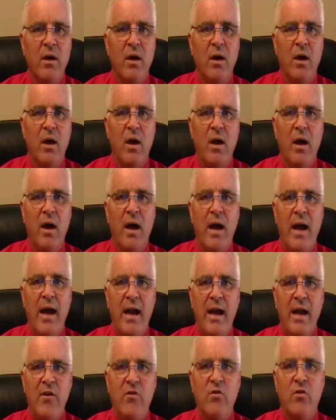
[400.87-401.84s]
A
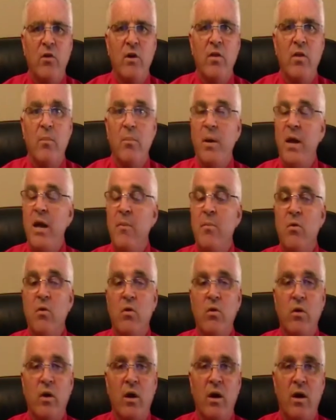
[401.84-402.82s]
history of the
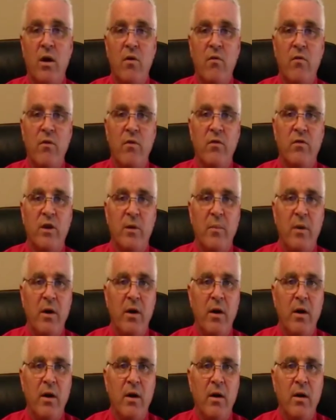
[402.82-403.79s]
people of
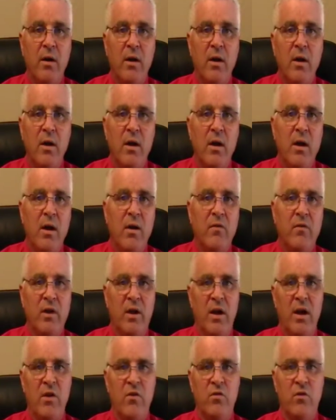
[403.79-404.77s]
Siberia. It's a
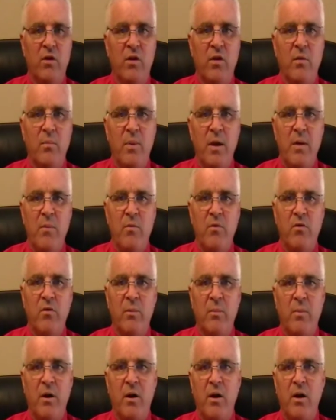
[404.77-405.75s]
history of the people of
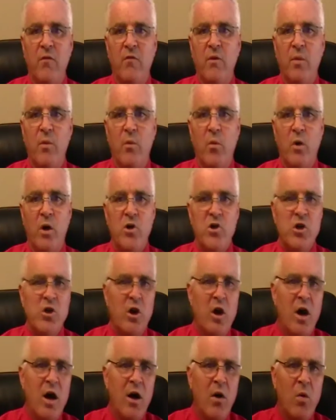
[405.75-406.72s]
Siberia from the Russian
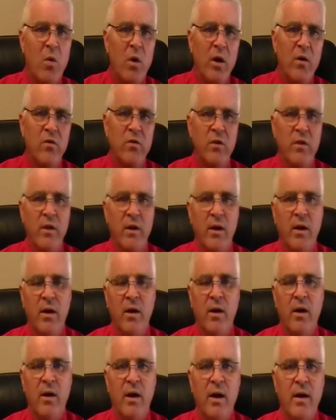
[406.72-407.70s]
conquest of
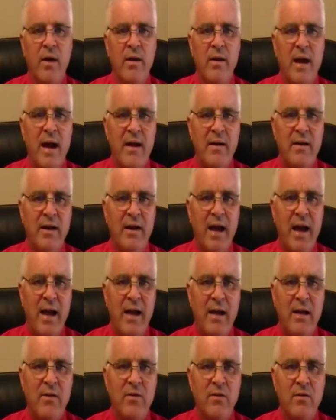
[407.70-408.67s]
the
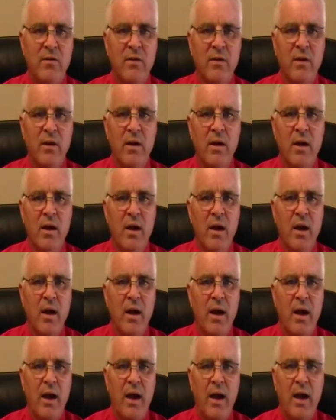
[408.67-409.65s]
1980s.
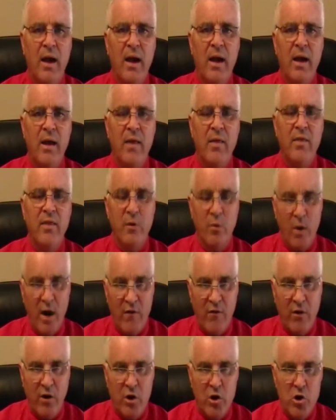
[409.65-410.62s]
And The
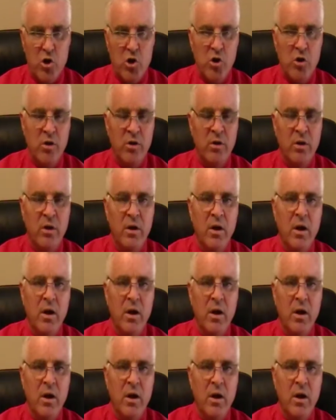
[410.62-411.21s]
Revolution.